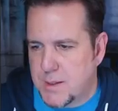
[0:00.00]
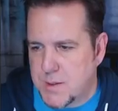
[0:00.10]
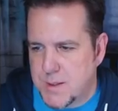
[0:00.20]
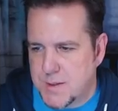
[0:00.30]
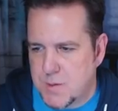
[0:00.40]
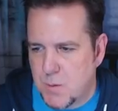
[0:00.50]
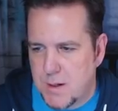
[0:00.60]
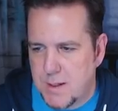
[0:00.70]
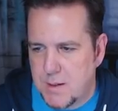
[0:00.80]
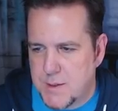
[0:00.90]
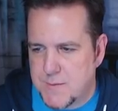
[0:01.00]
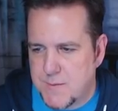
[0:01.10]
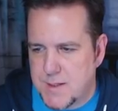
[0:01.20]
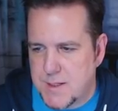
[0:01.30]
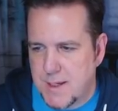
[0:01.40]
this is where he was
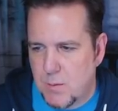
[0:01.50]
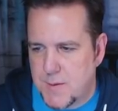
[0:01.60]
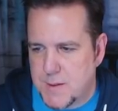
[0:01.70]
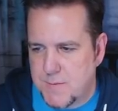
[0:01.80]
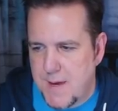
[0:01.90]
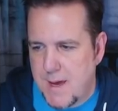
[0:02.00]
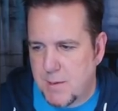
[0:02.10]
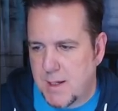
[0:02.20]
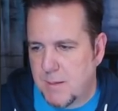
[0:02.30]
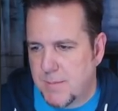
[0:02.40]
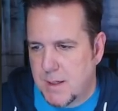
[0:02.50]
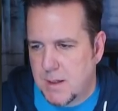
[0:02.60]
visiting with his family.